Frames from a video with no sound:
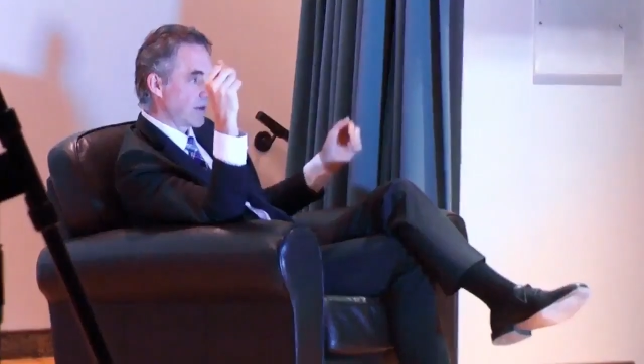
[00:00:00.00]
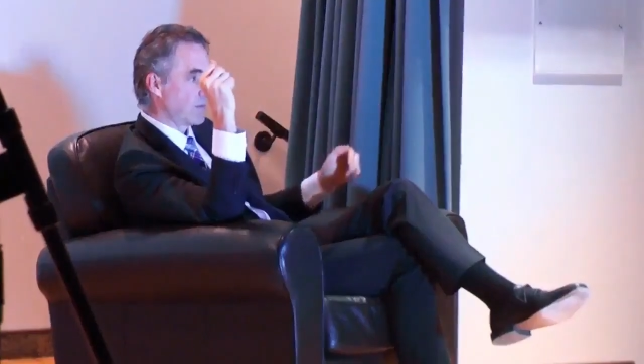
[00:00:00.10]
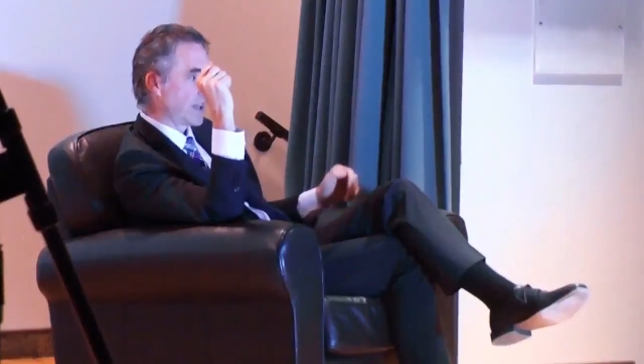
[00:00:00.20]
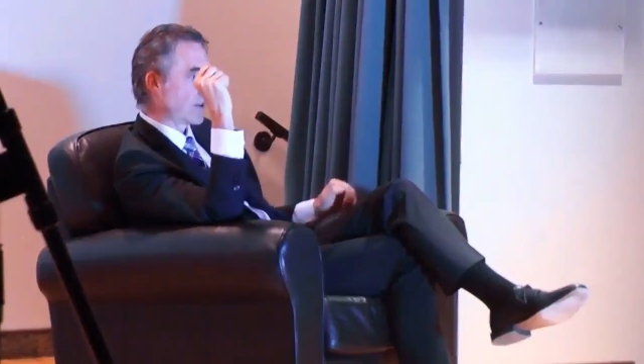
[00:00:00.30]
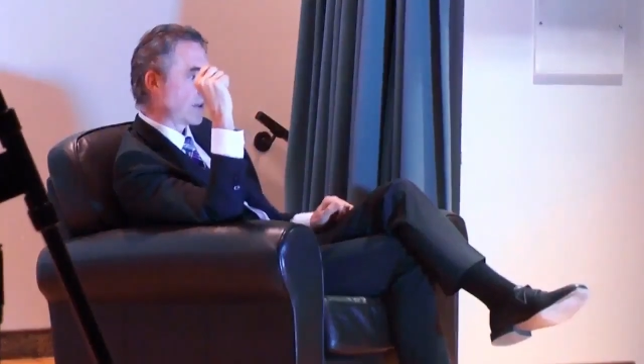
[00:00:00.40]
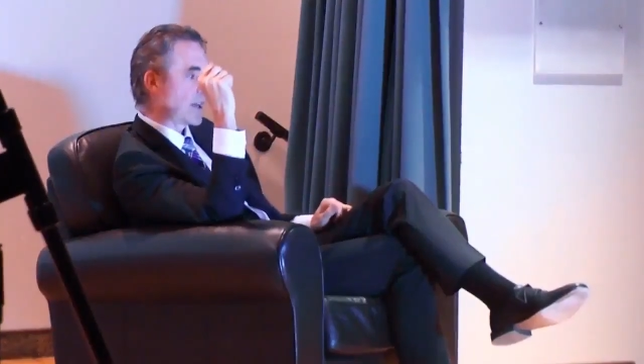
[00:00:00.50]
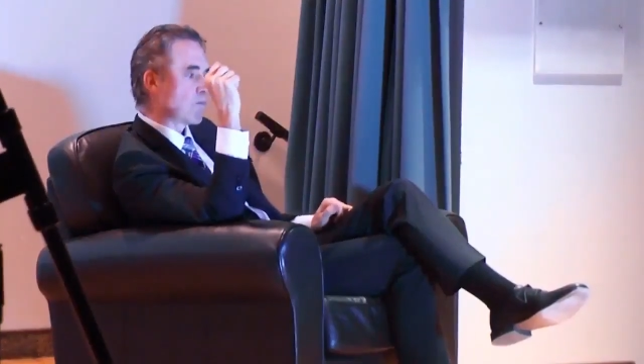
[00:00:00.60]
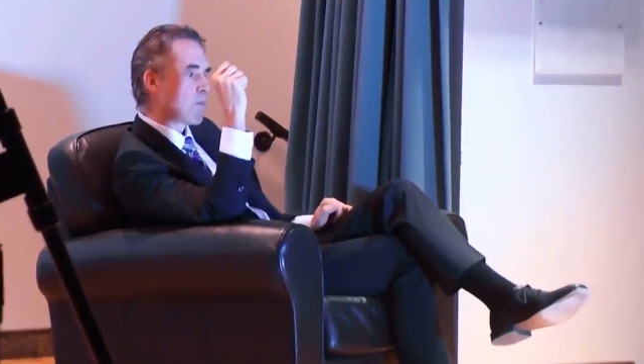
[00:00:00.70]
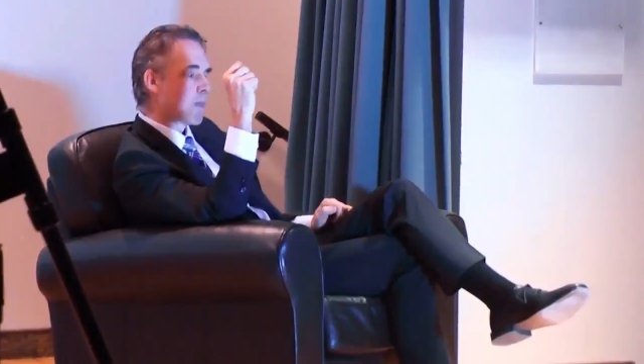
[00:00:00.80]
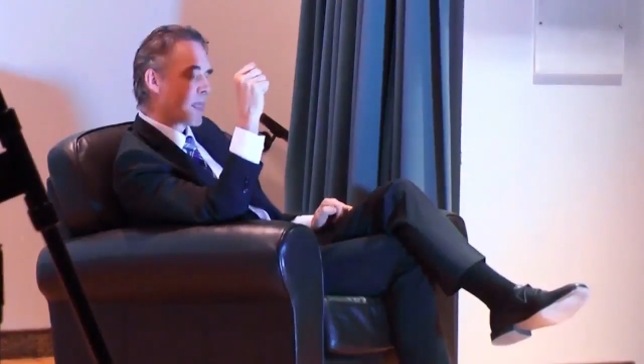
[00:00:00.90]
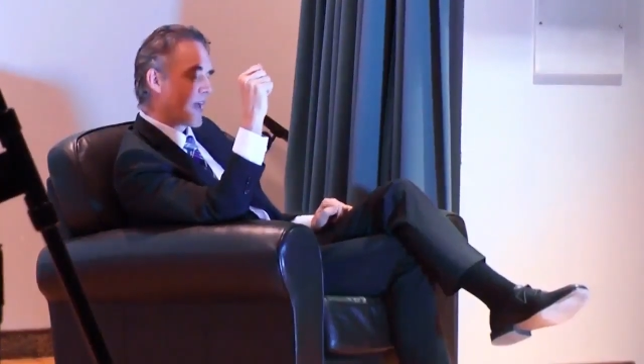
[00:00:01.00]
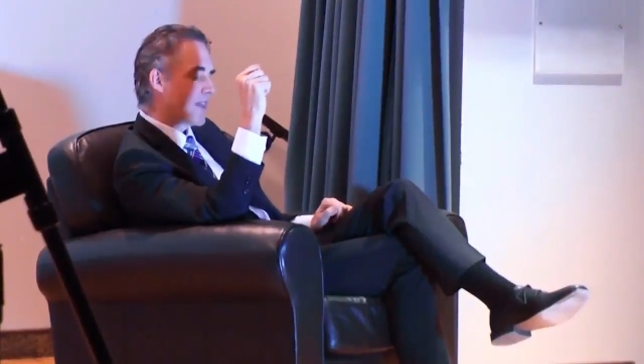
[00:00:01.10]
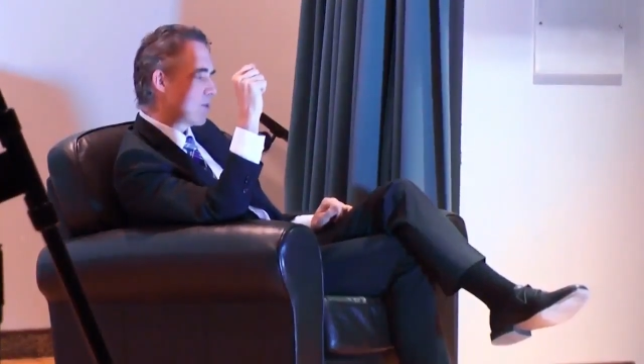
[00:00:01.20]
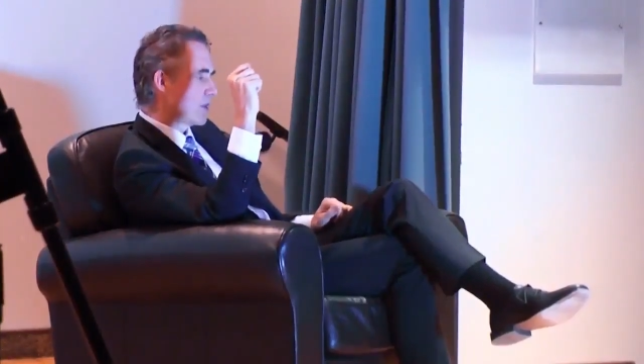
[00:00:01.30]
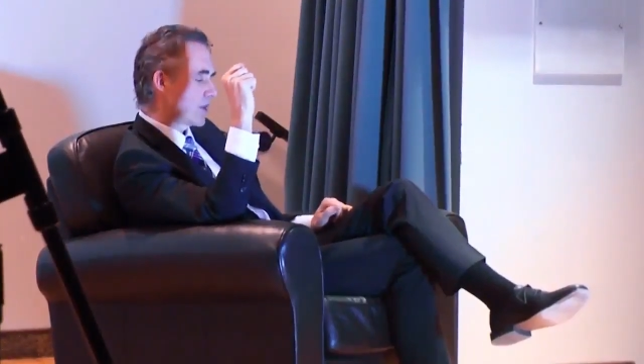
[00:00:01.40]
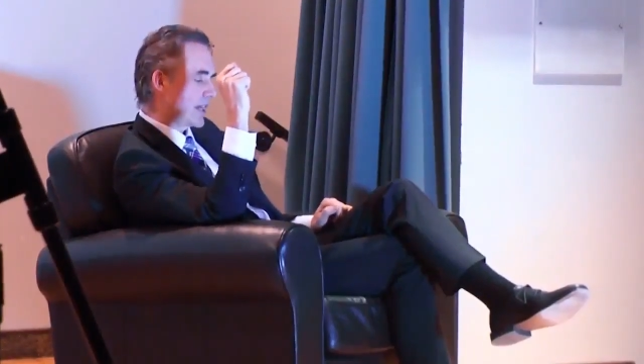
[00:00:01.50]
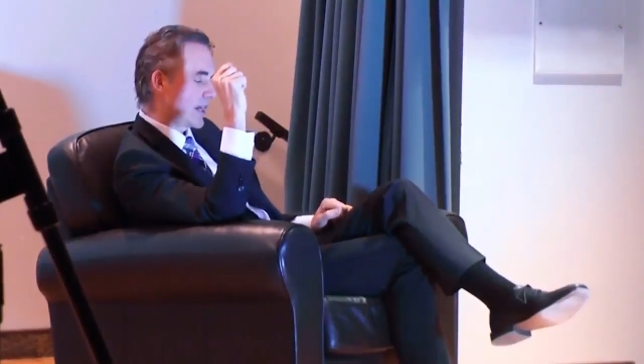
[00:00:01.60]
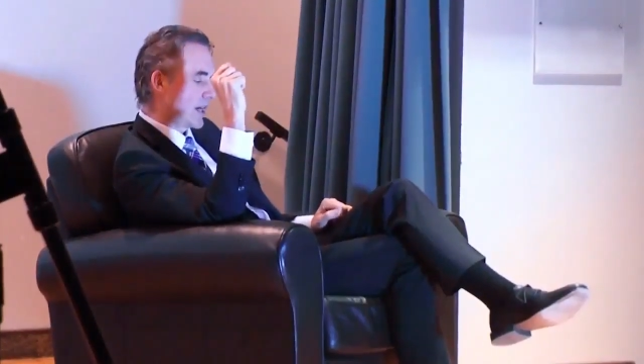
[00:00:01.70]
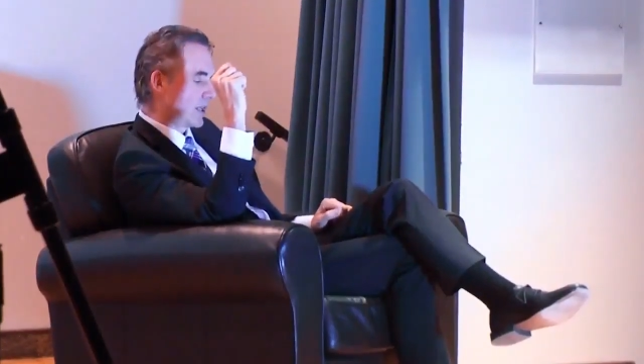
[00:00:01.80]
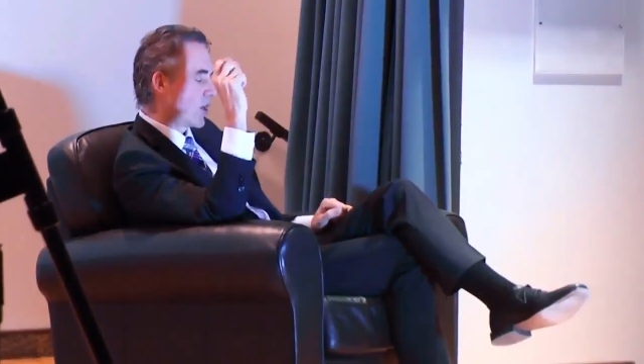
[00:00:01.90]
of them, literally. And they were
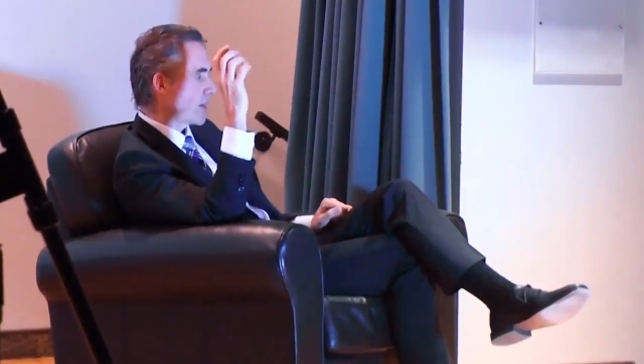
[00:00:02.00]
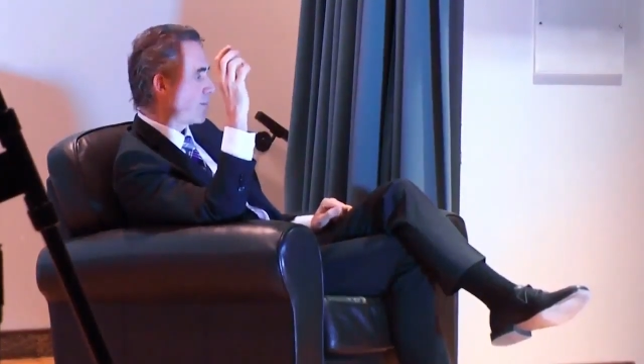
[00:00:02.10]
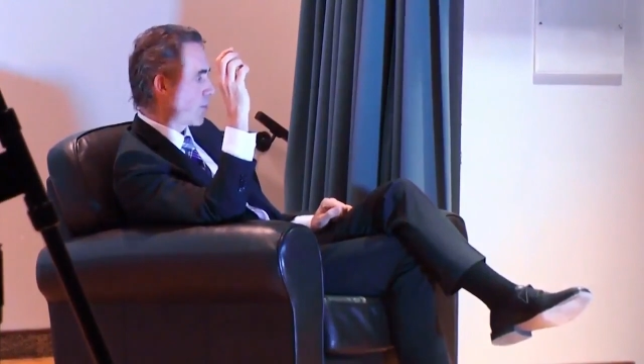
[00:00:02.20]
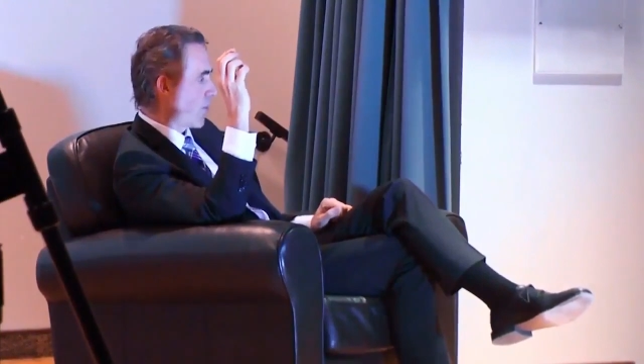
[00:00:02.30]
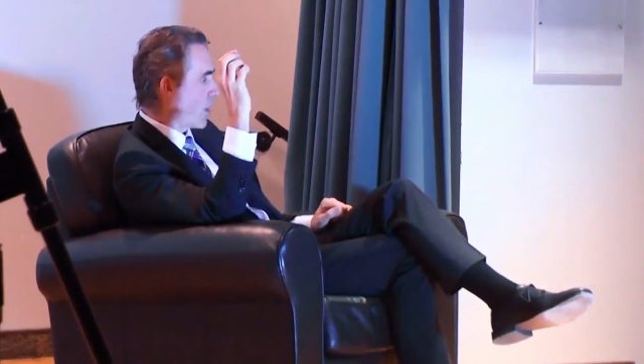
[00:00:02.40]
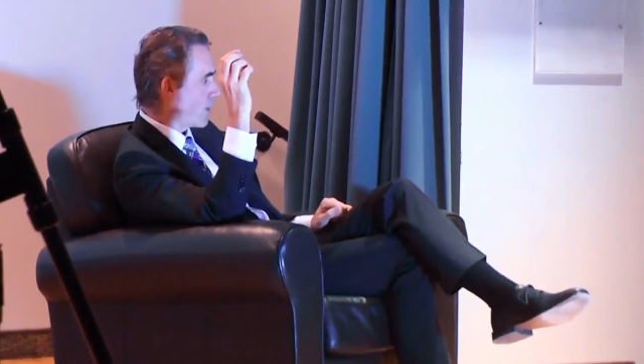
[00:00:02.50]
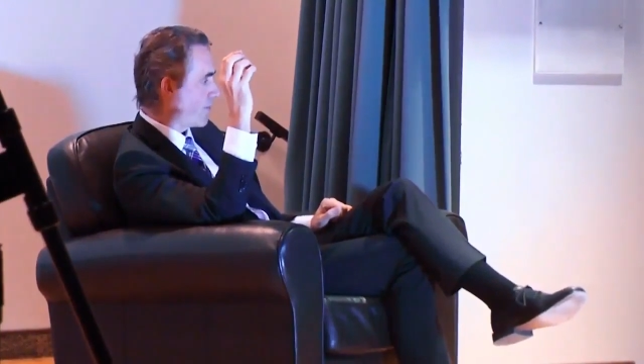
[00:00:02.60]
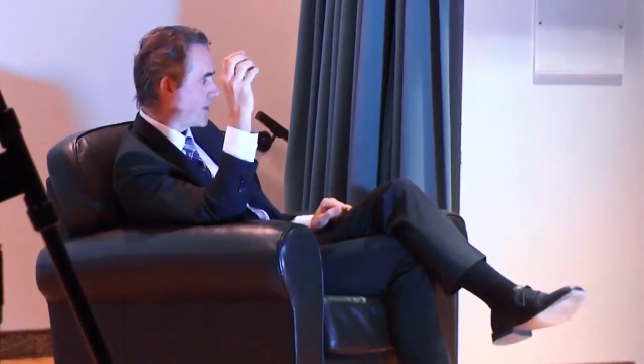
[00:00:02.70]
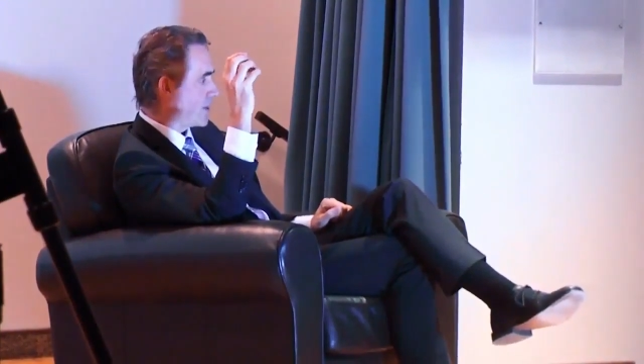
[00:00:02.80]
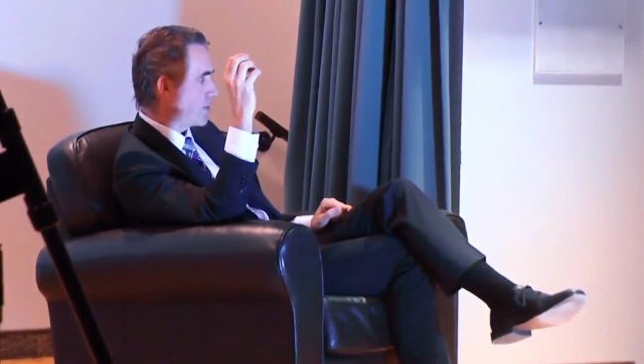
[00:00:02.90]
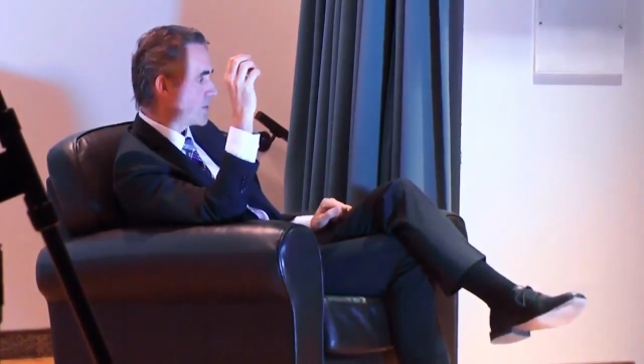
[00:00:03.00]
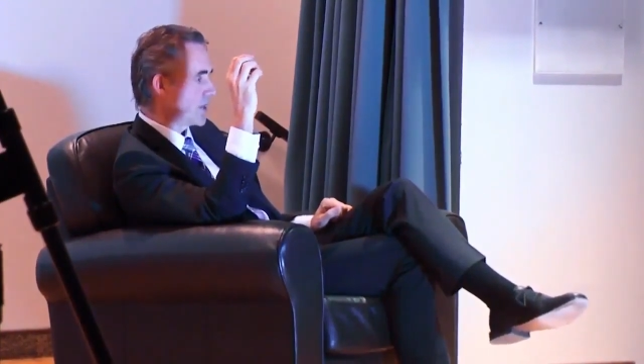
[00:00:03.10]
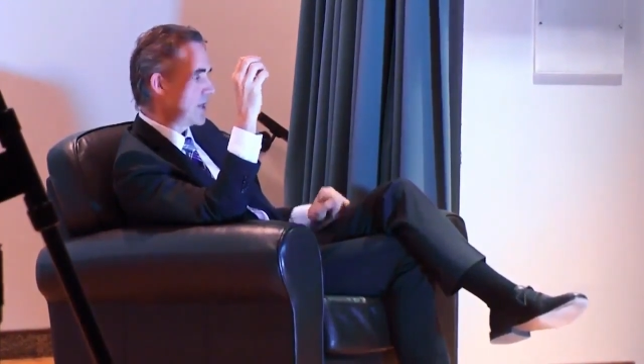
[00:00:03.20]
looking a lot at pornography use.